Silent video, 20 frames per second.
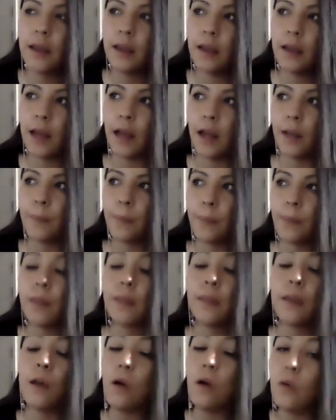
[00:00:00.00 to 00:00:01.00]

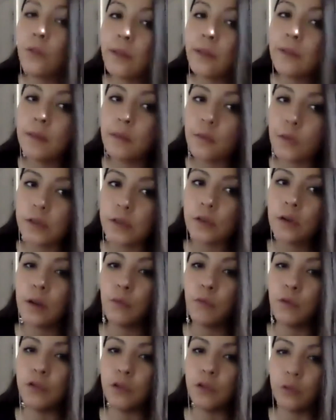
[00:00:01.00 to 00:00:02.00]
The only
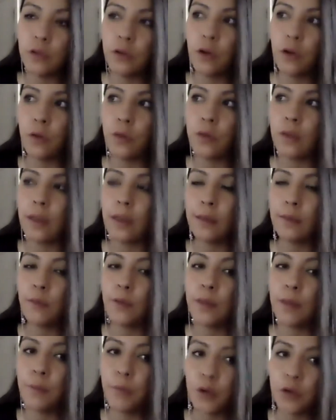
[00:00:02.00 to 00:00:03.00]
situation in which you don't is
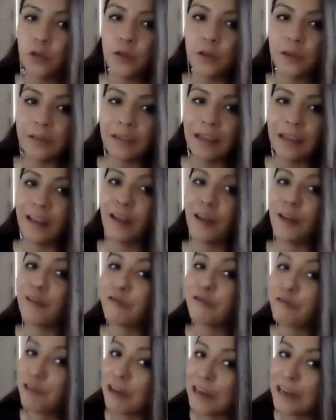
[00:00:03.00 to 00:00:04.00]
when the motion is like
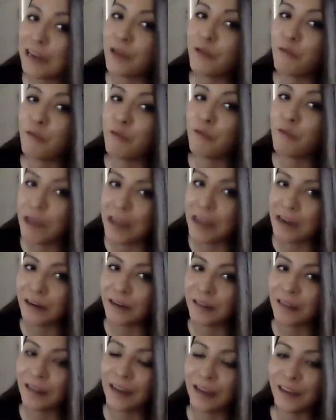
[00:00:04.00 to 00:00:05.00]
really
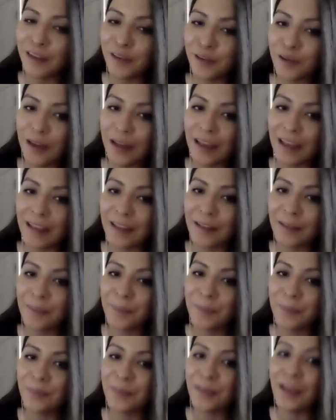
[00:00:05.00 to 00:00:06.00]
weird and you're like,
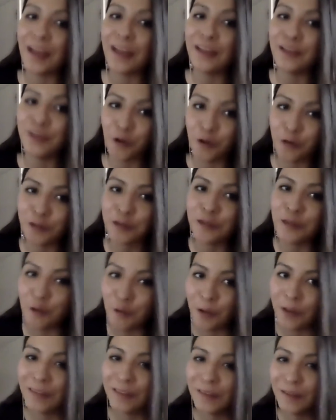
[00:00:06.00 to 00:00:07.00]
I don't know
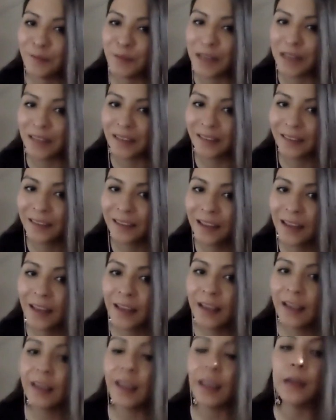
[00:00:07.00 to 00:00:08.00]
what this means.
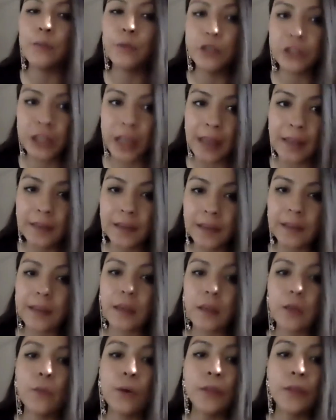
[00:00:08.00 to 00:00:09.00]
In which case, I
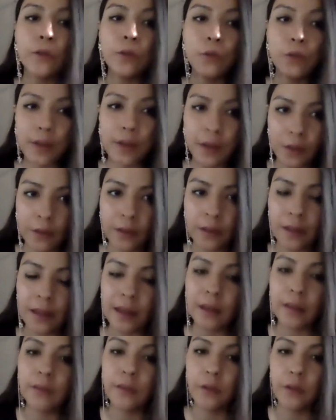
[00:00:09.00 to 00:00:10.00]
think you want to do the other
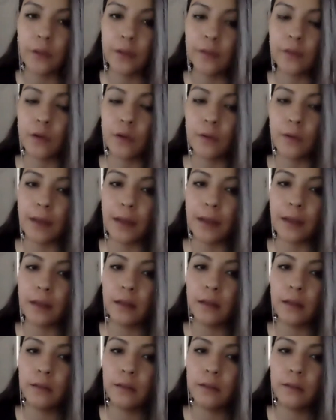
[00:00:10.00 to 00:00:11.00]
thing. So that's sort of like,
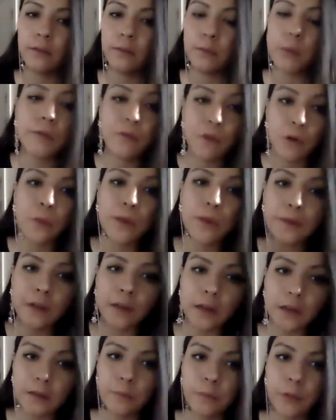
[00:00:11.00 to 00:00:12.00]
before we
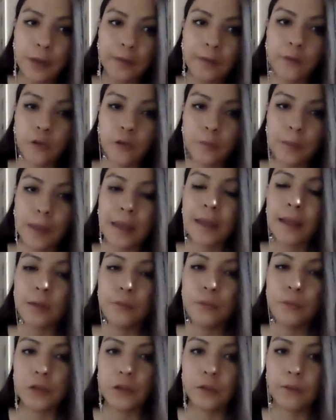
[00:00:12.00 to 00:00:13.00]
start brainstorming,
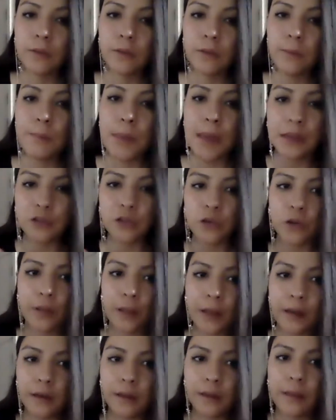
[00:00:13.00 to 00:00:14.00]
can we just make sure
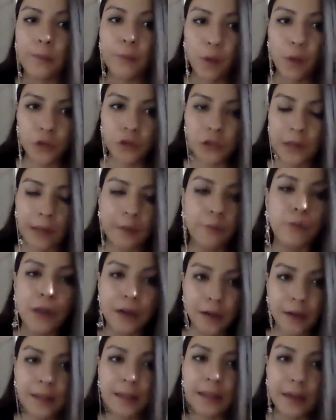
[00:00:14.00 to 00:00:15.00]
that the motion, like
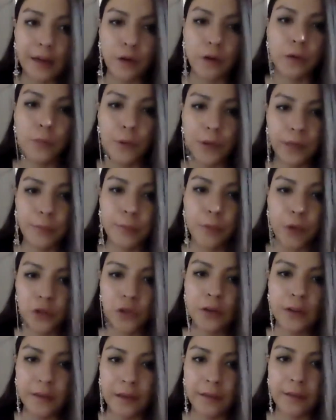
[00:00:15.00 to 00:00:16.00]
we are clear on what the
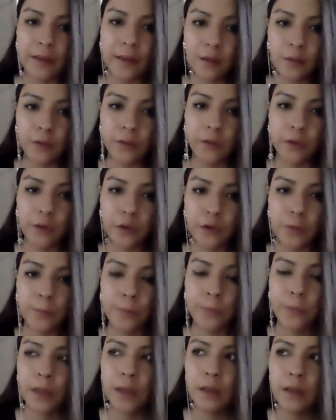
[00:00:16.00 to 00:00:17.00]
motion is asking us to do?
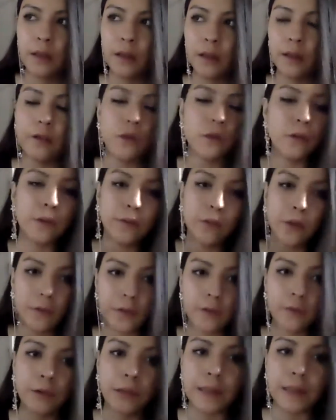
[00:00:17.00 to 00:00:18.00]
You
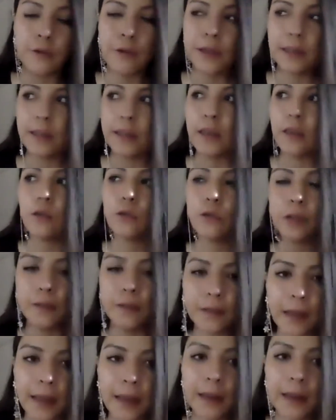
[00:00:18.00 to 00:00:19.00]
discuss it really quickly, you
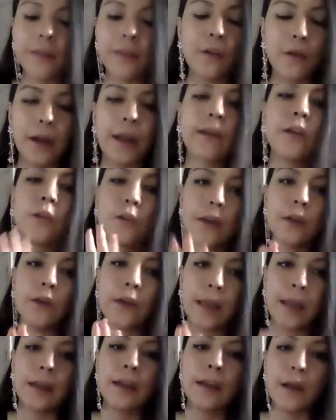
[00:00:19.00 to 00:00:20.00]
decide, and then you're like,
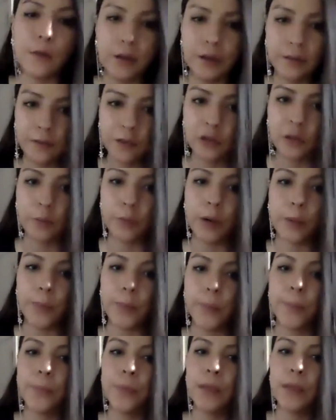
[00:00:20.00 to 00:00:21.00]
okay, now individual prep.
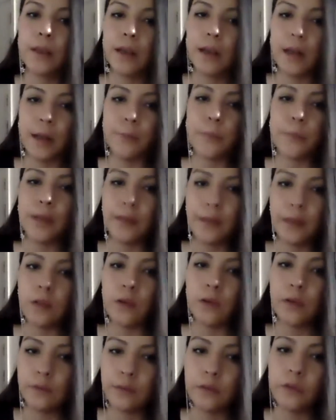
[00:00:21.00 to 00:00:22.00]
And then
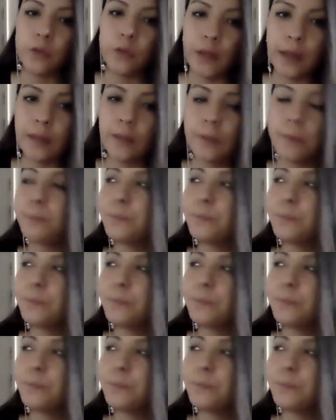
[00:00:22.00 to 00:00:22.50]
you do that.